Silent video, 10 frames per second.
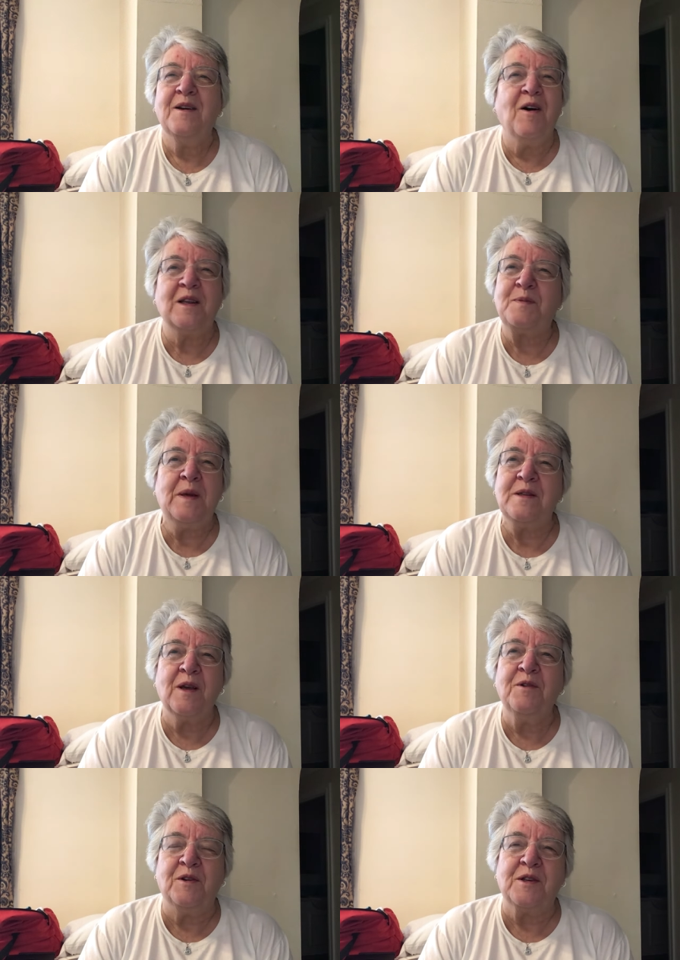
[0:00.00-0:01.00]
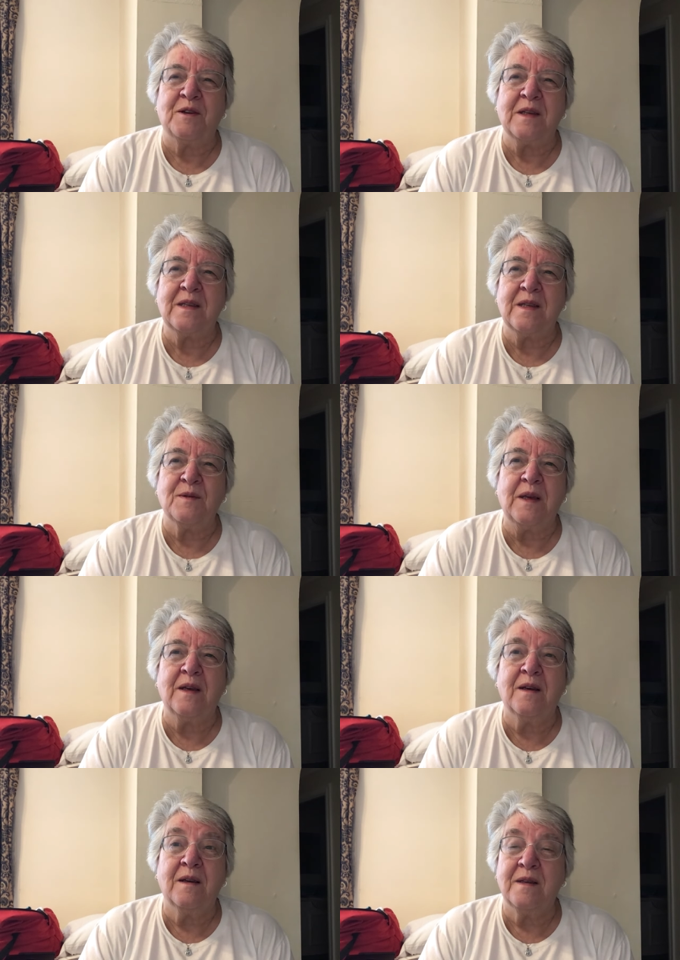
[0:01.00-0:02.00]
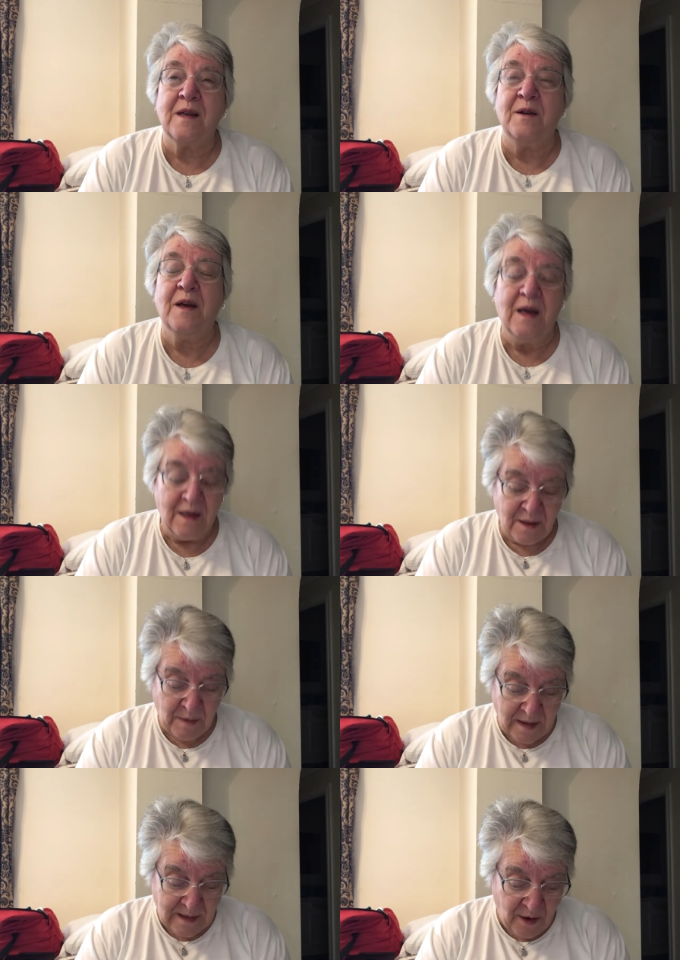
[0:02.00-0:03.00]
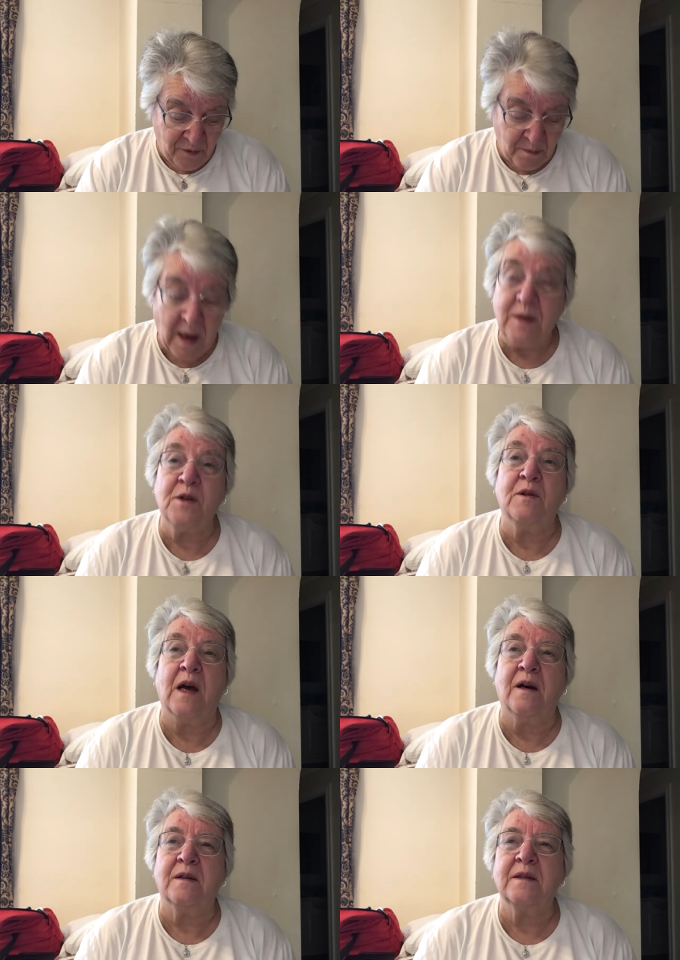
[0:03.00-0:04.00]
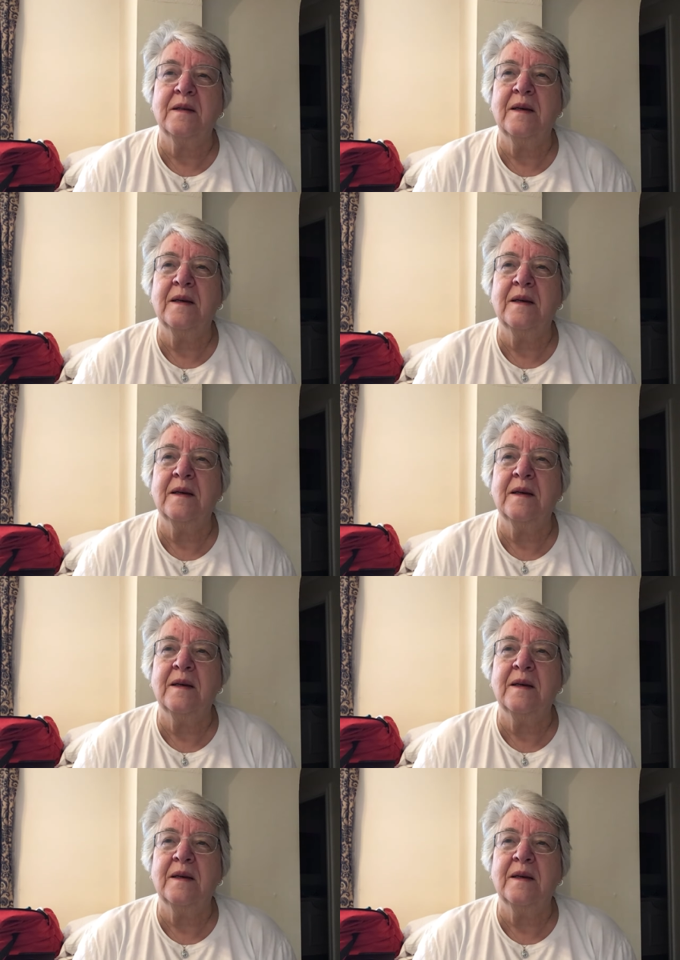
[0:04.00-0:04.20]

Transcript: God has been so good to us this week, so to myself and my two girls.